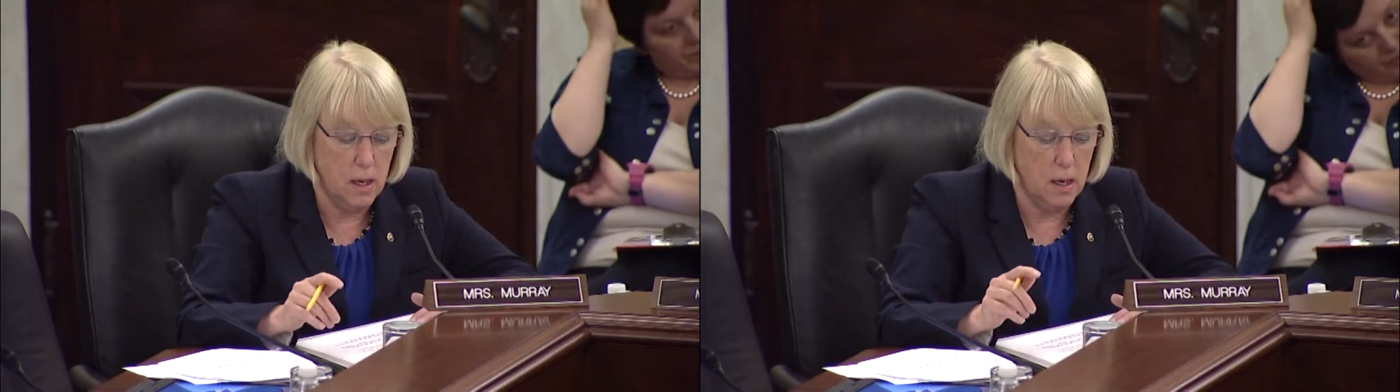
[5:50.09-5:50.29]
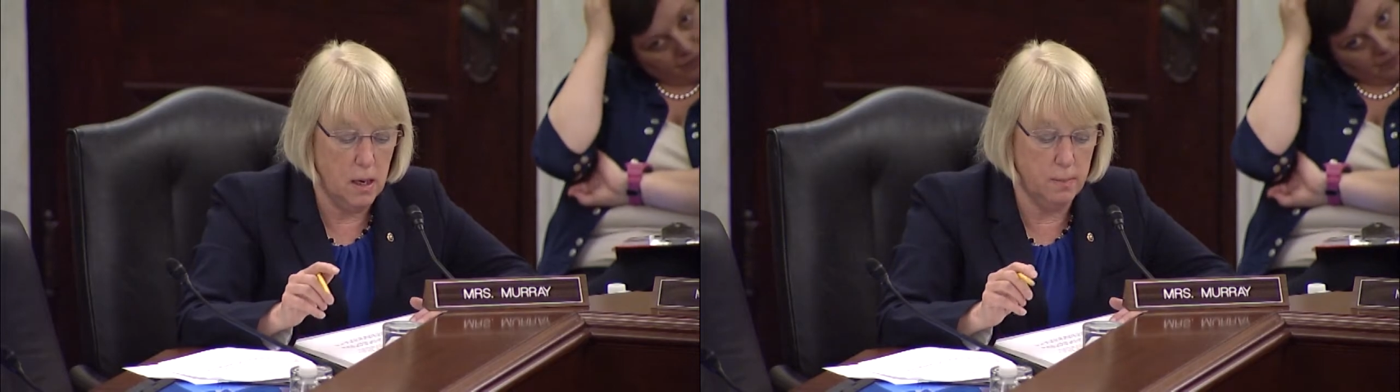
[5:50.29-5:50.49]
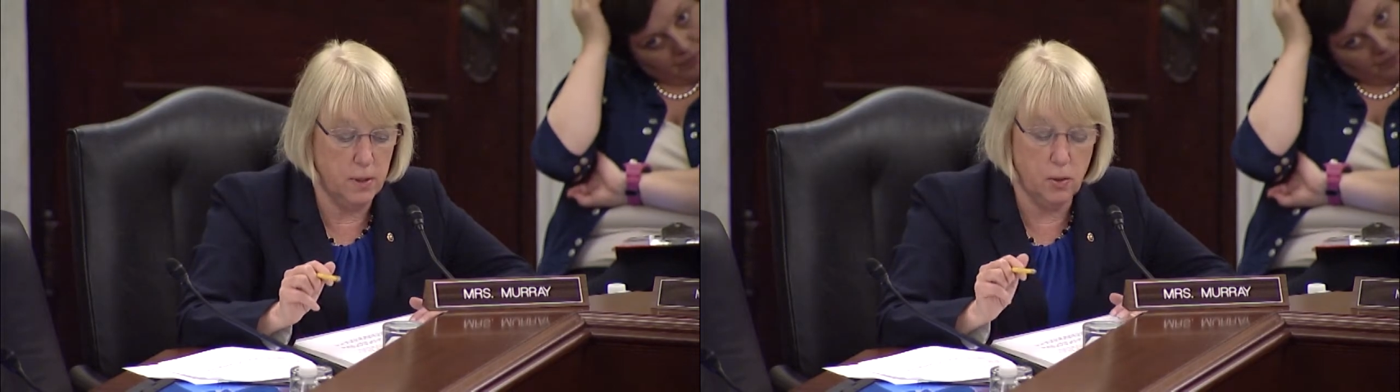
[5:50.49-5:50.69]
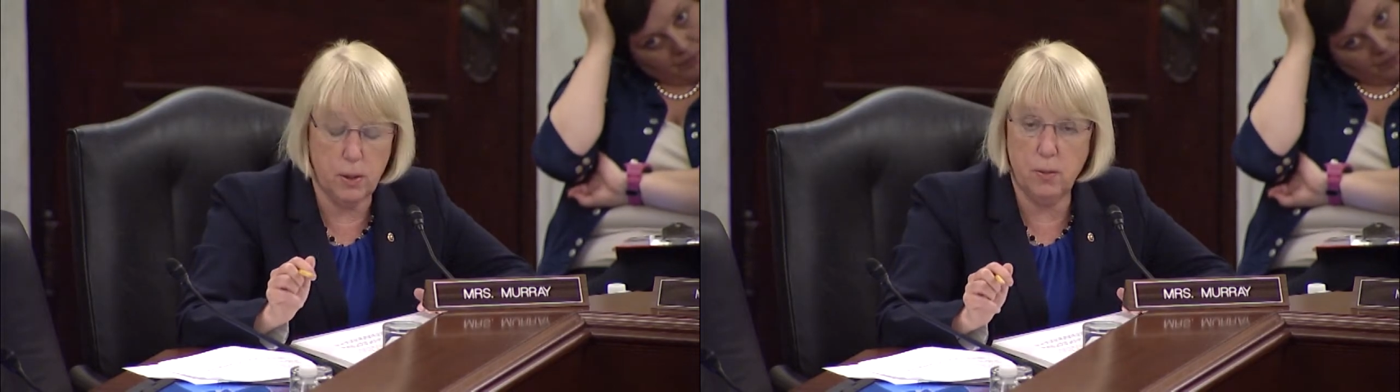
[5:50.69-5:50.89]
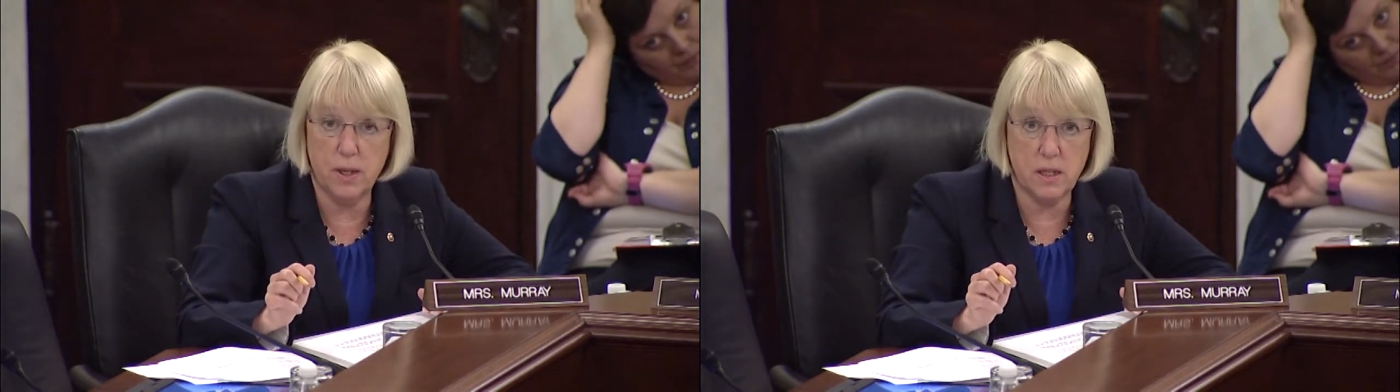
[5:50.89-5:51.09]
Um, your
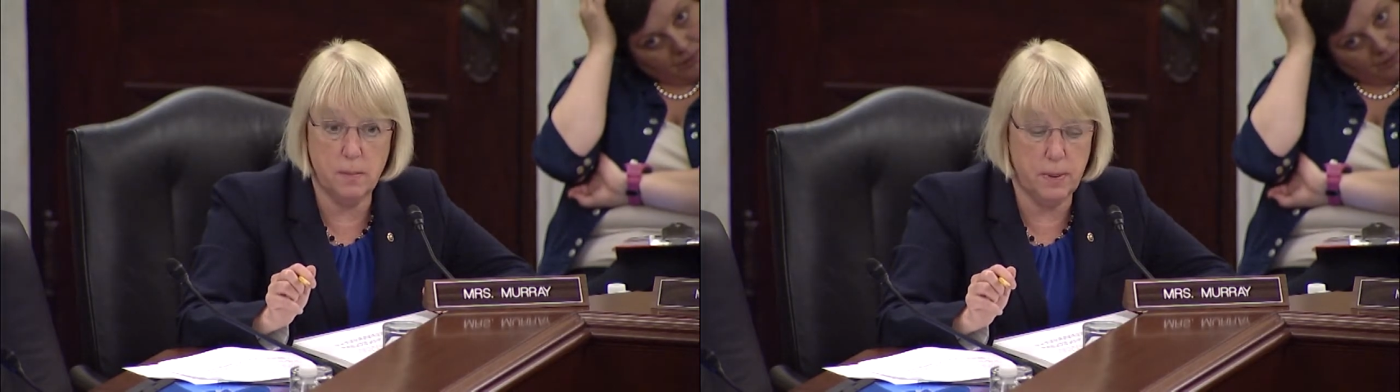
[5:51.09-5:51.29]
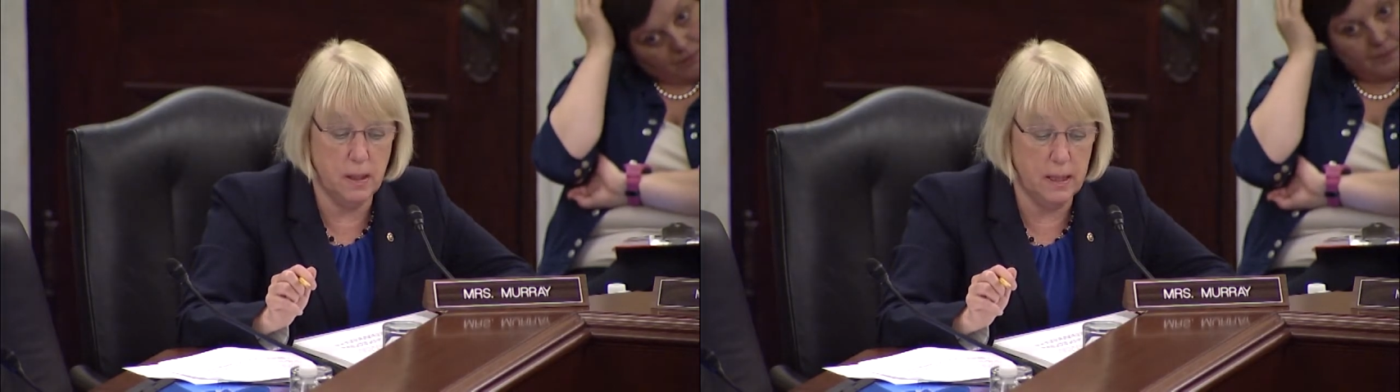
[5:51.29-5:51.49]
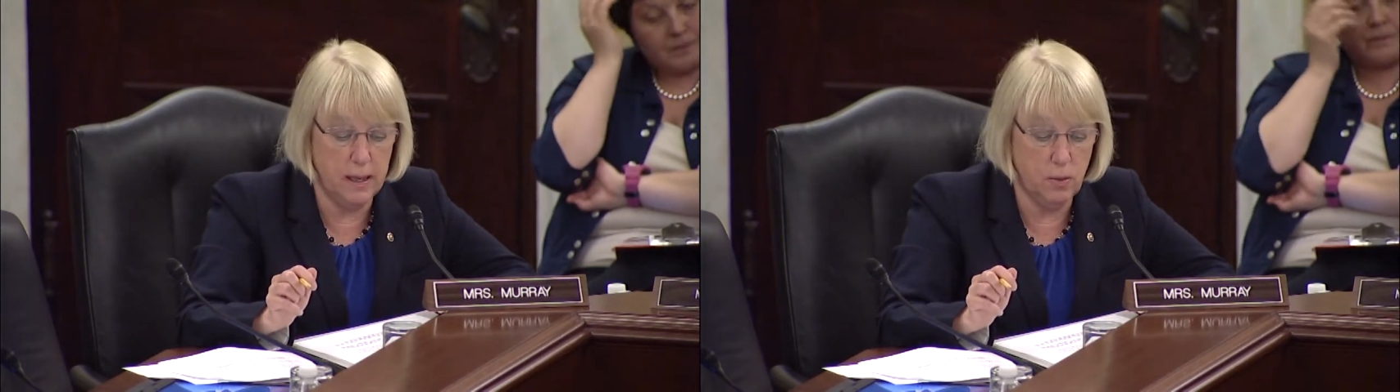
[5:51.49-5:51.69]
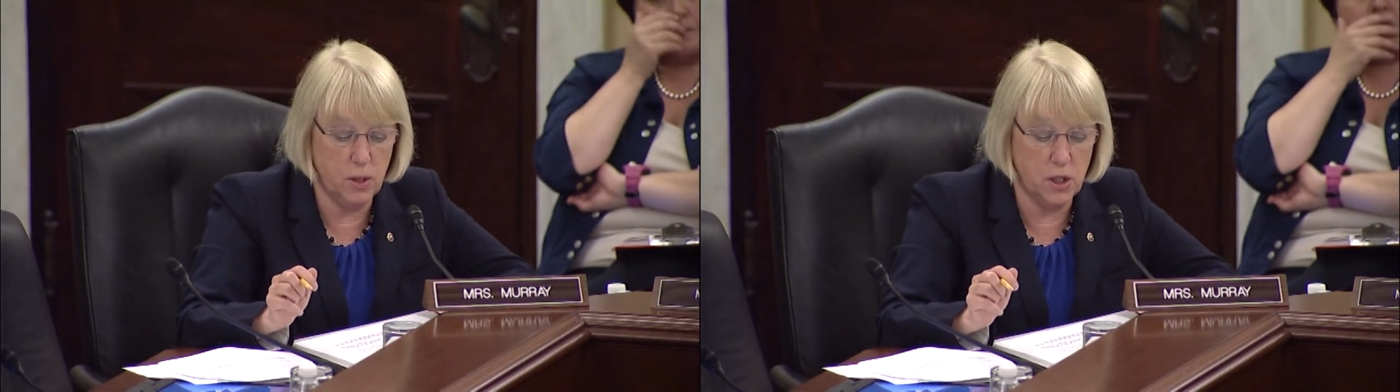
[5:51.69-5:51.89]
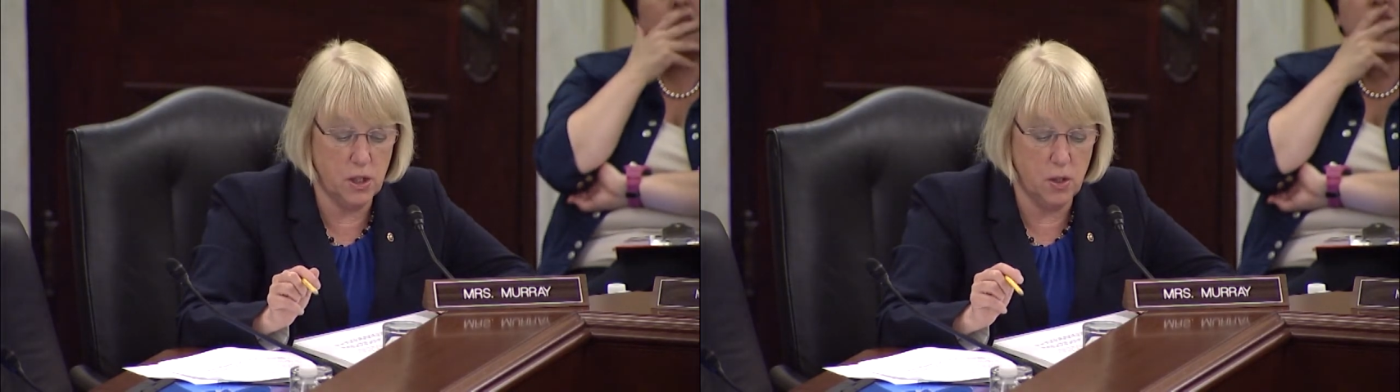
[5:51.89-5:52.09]
requested bill
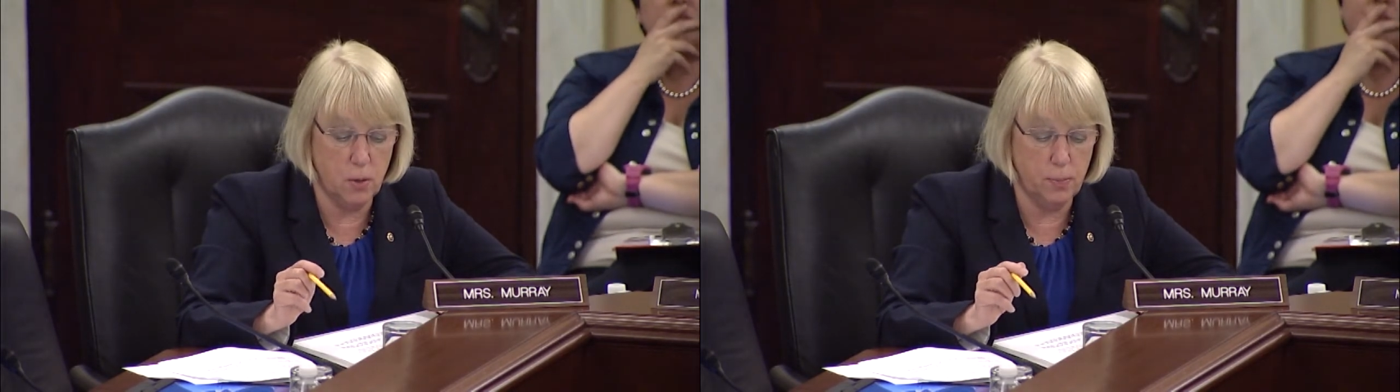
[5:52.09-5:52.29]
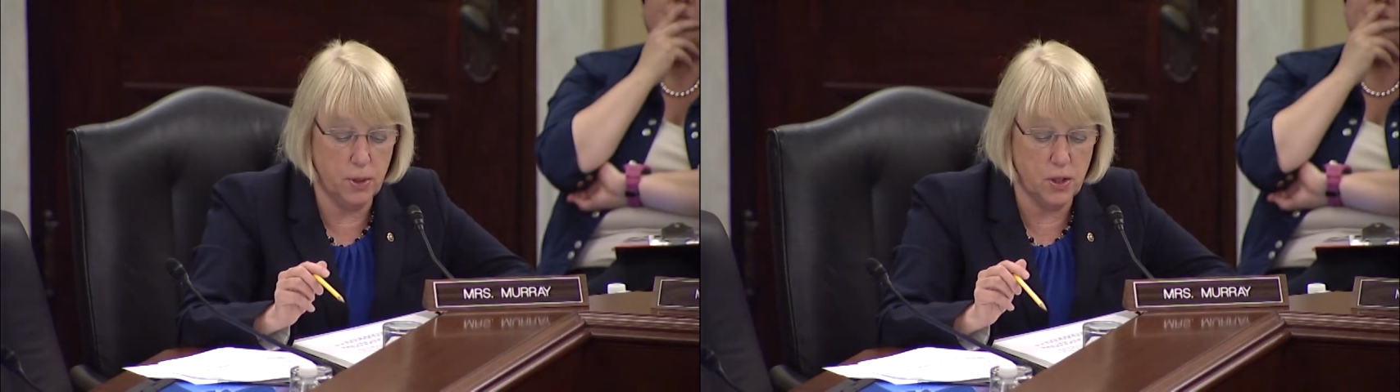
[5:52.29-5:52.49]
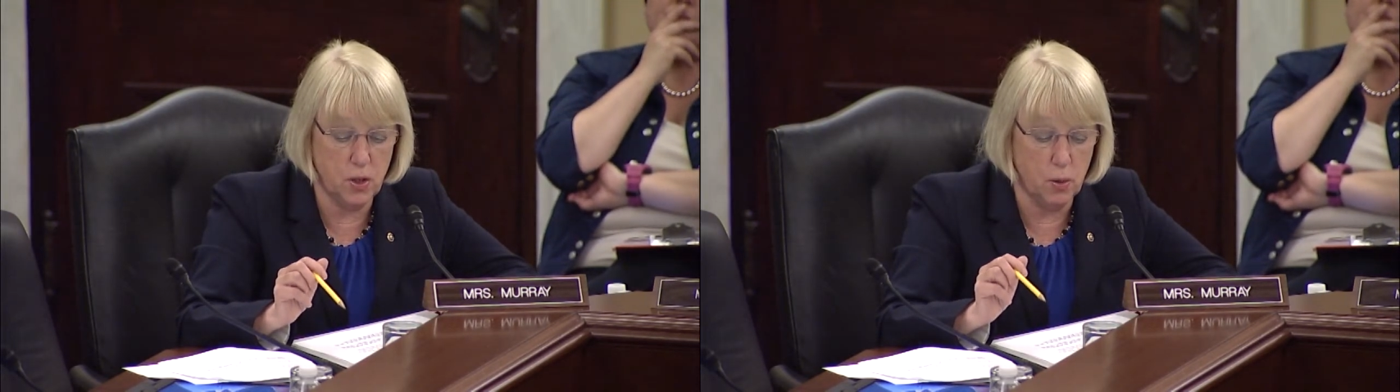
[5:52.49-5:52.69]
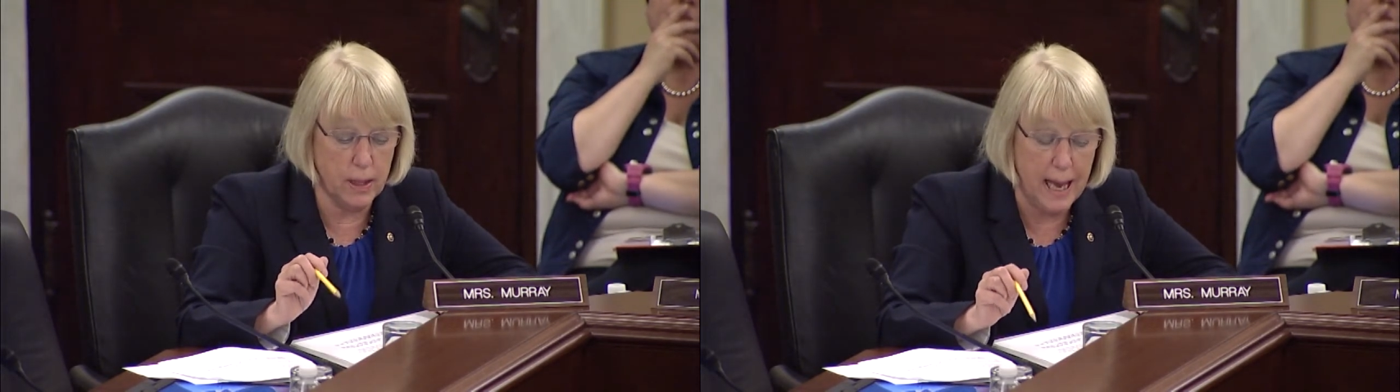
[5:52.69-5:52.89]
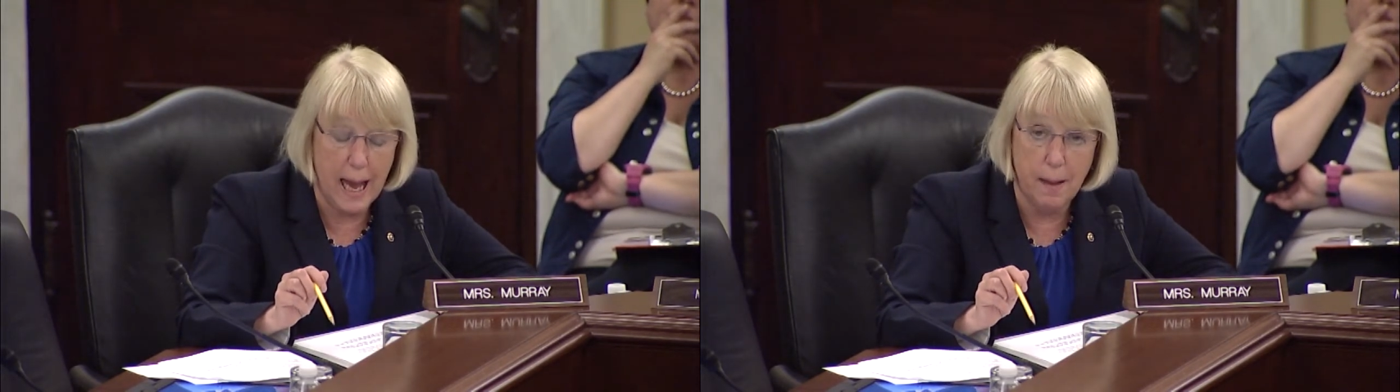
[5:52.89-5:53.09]
language no, puts no
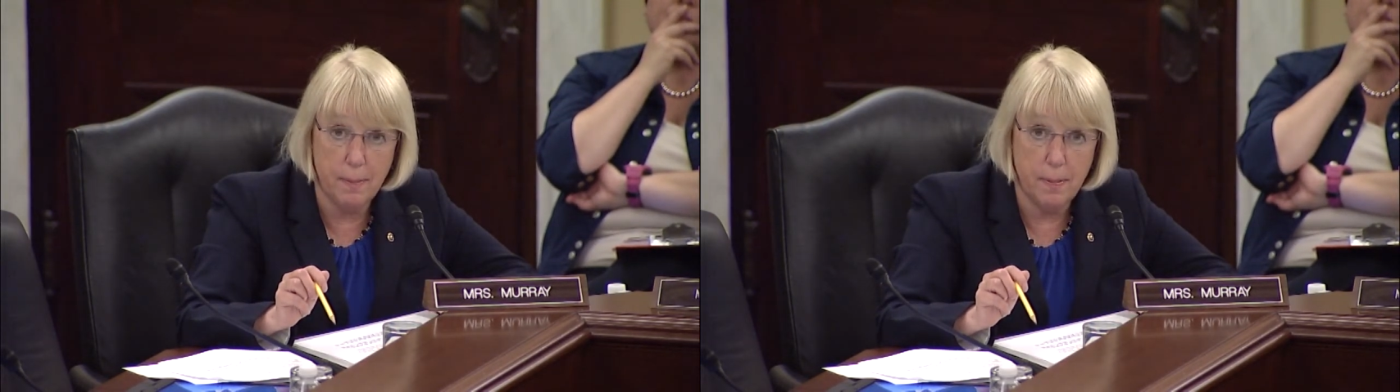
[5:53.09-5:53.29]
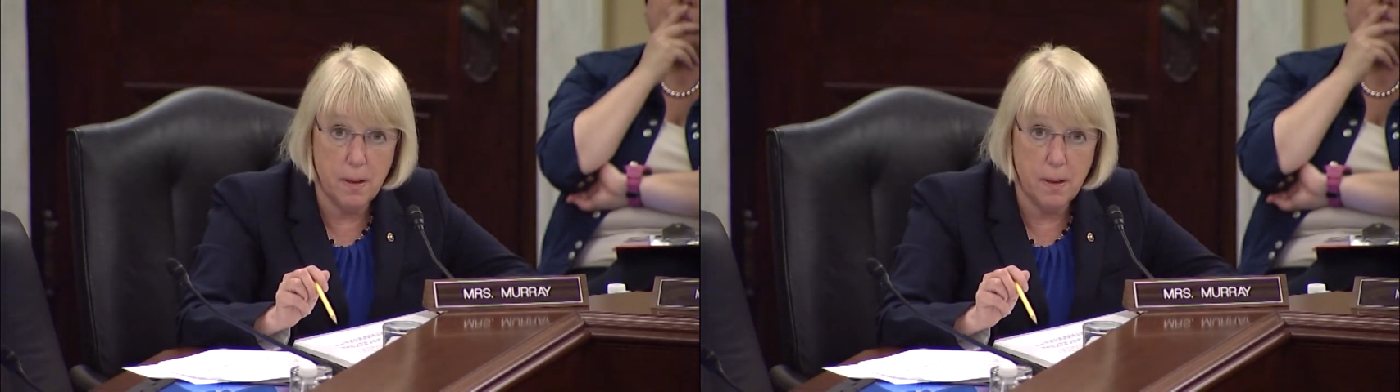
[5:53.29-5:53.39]
cap